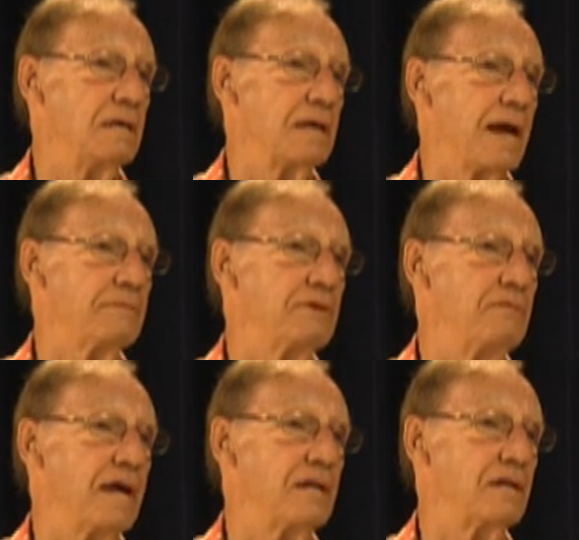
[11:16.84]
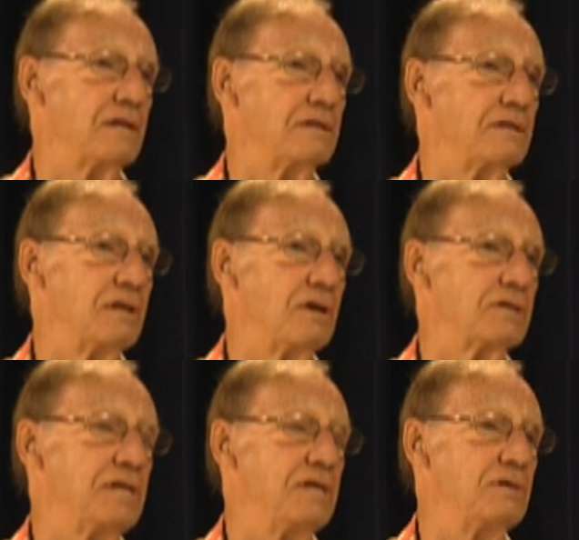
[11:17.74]
Captain Randall
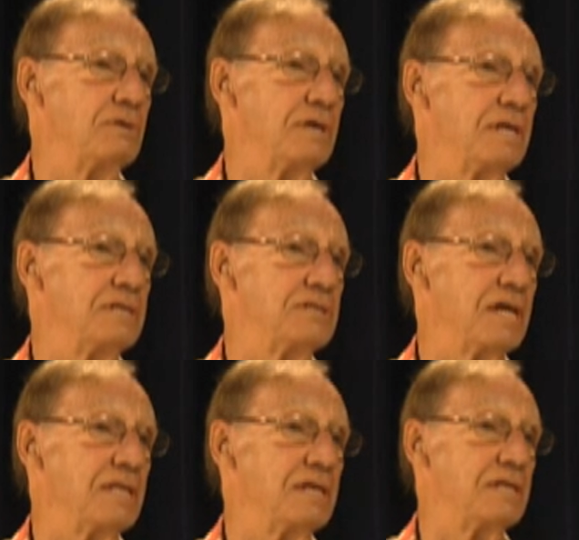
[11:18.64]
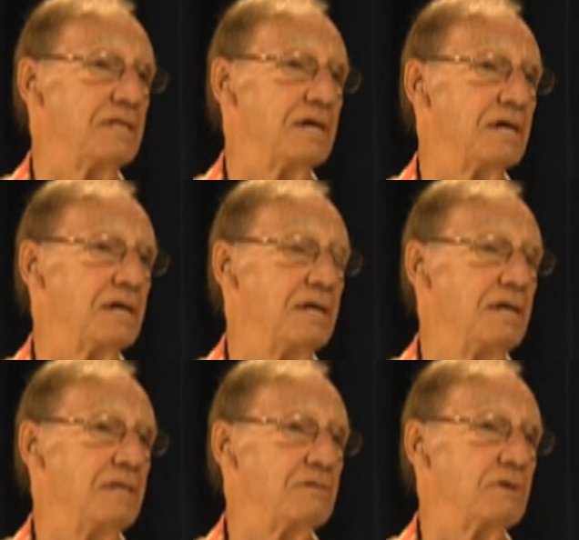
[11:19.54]
looked into it and said that uh,
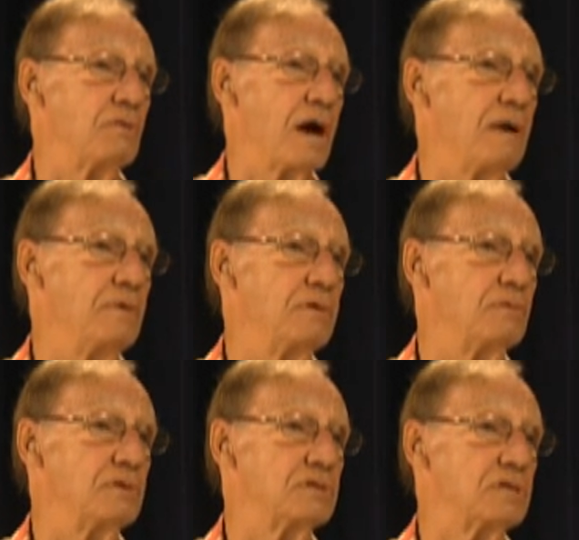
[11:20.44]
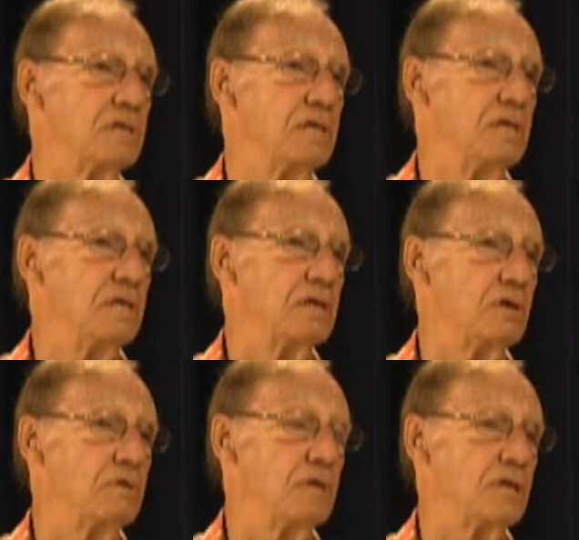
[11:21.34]
the requirement was
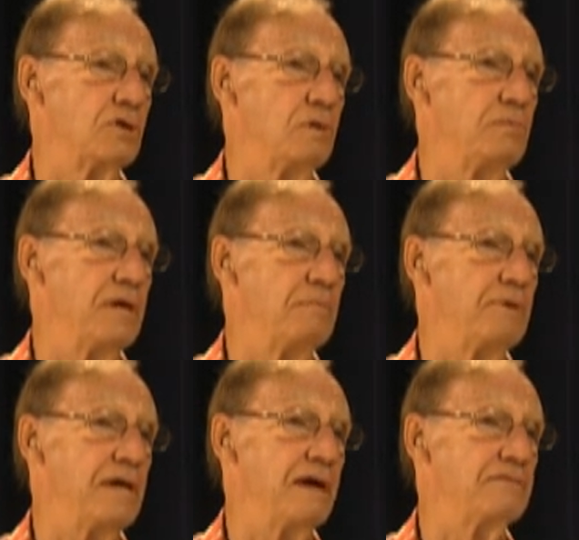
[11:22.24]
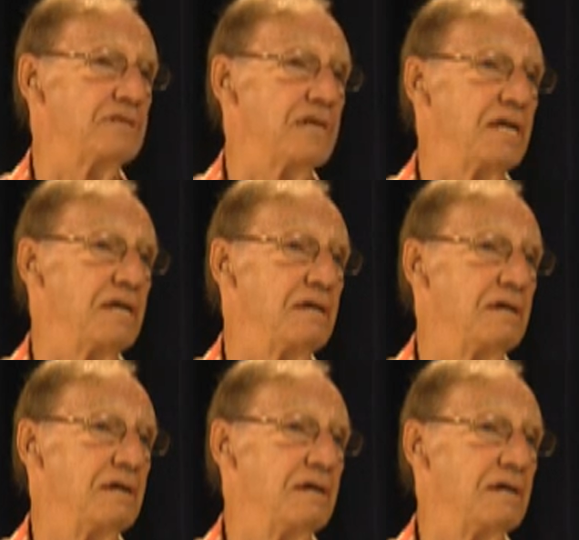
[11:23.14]
could it could be a PFC
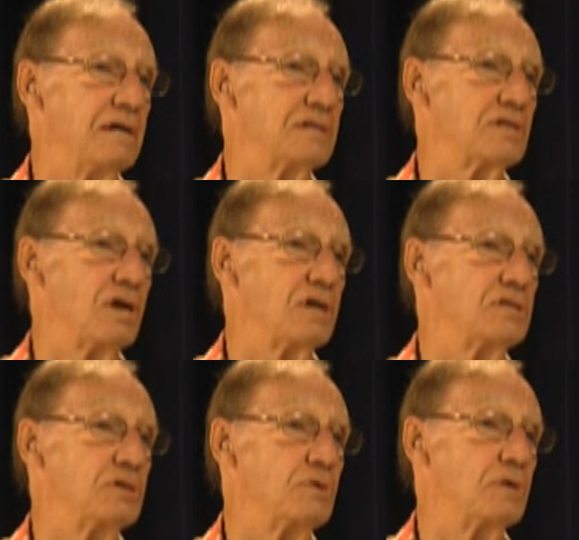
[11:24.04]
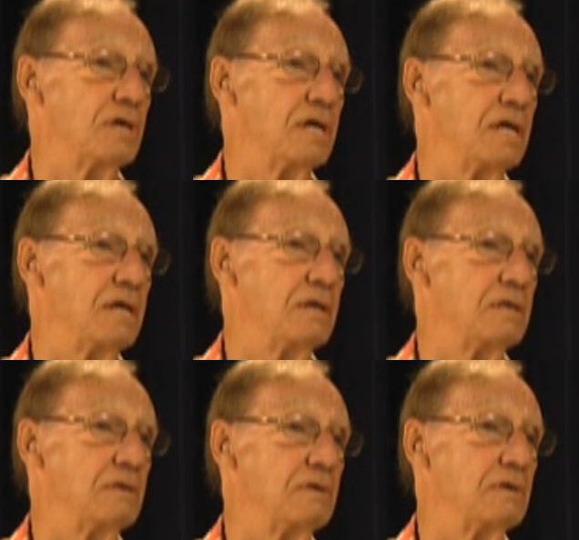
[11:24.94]
as long as you were a
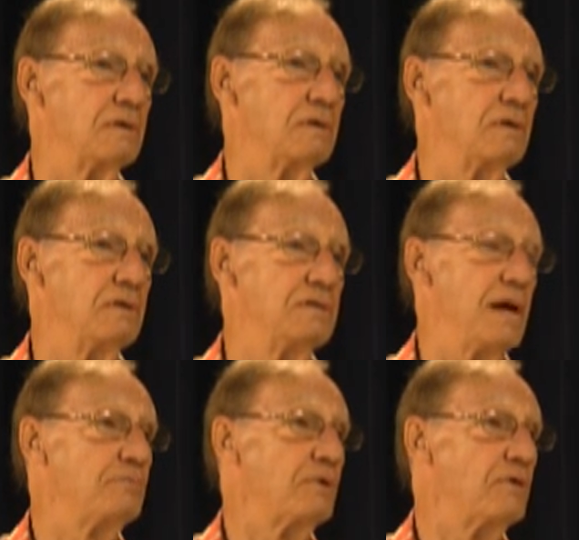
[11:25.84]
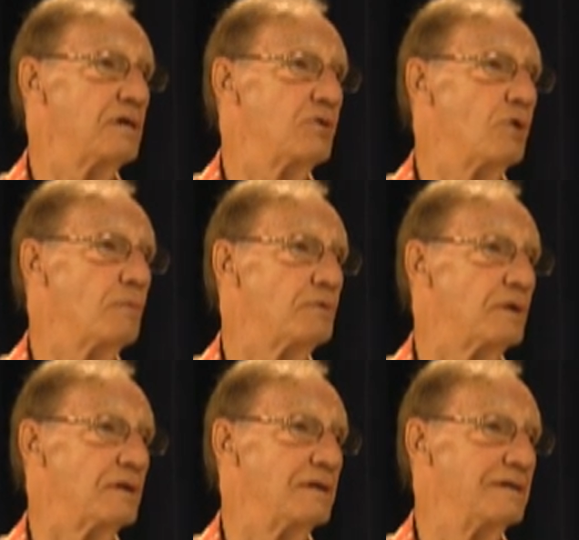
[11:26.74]
temporary corporal.